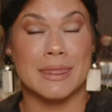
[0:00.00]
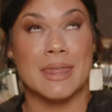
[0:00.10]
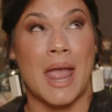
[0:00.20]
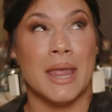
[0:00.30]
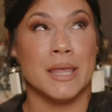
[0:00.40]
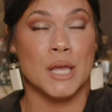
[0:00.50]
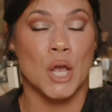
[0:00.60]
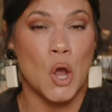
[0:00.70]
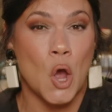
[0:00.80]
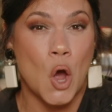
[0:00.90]
Thank
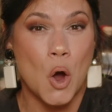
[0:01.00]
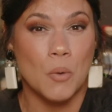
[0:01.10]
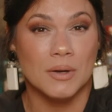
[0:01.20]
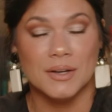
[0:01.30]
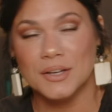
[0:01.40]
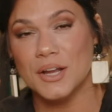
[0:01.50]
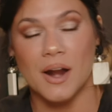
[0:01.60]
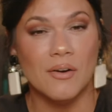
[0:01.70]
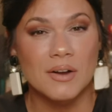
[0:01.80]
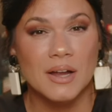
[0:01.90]
you. You
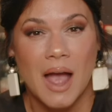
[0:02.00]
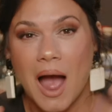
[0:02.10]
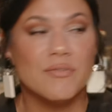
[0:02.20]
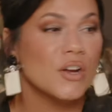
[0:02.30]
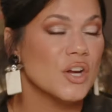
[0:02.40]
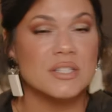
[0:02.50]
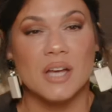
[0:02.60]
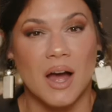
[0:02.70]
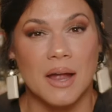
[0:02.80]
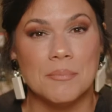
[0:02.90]
know, have a good
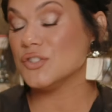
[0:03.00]
time.